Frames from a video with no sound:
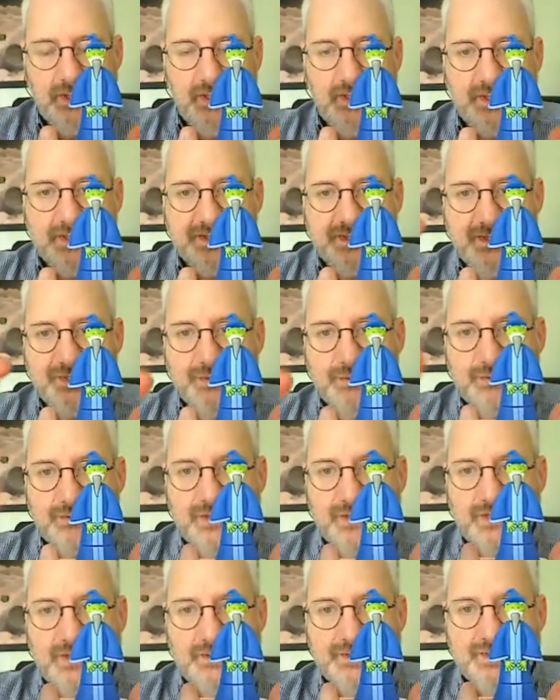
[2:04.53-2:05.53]
It's
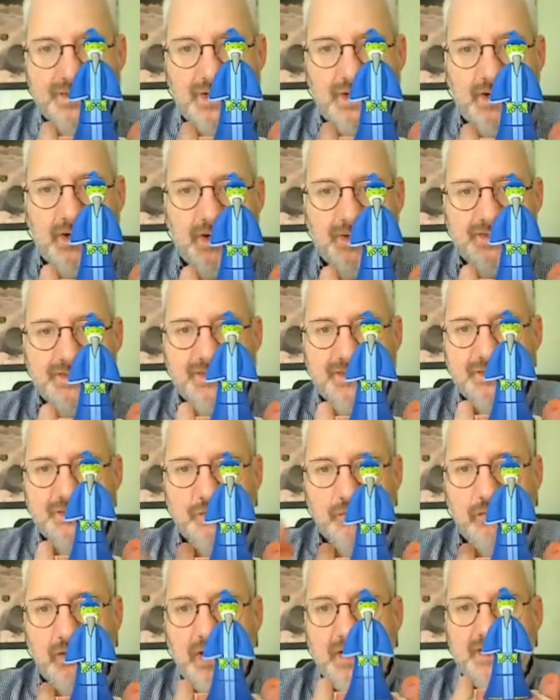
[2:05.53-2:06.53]
sorting those cards, and it's
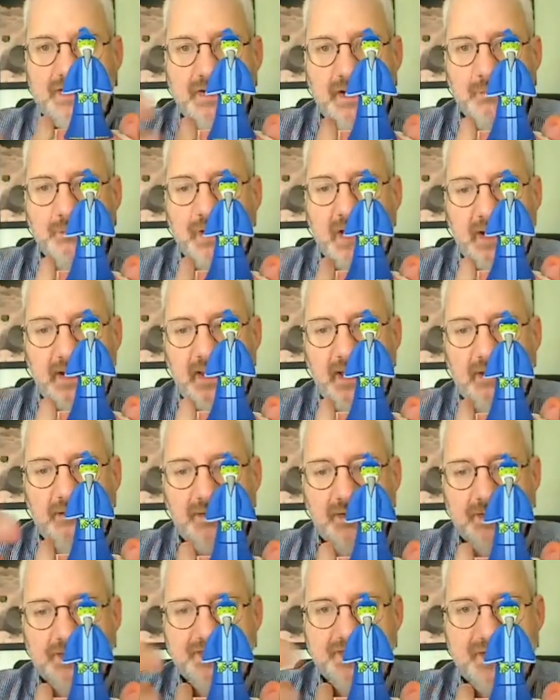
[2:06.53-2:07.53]
writing it back out
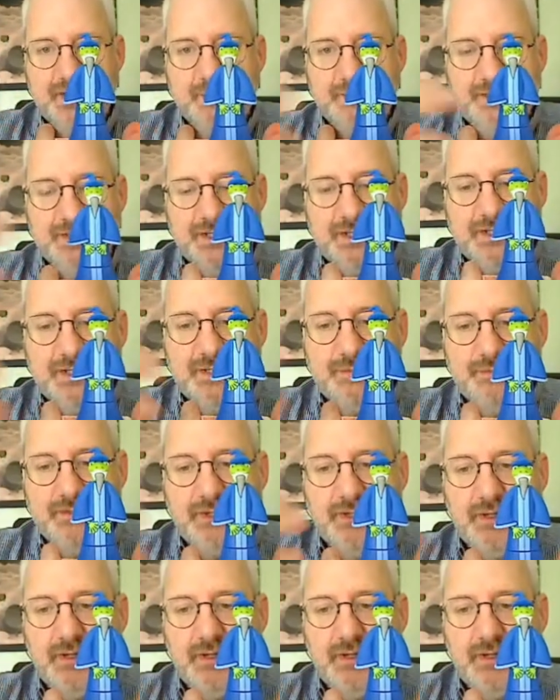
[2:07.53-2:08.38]
at the same time.